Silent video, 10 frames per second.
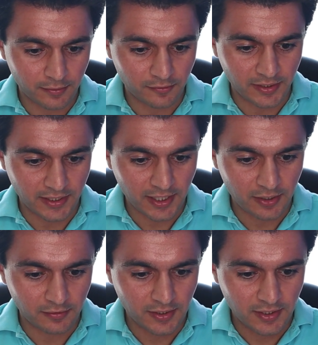There's my
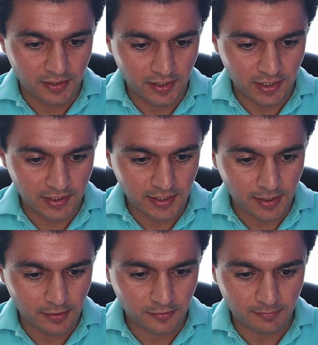account, and
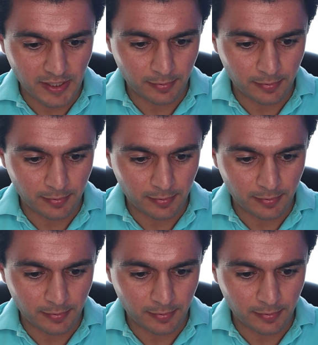here's my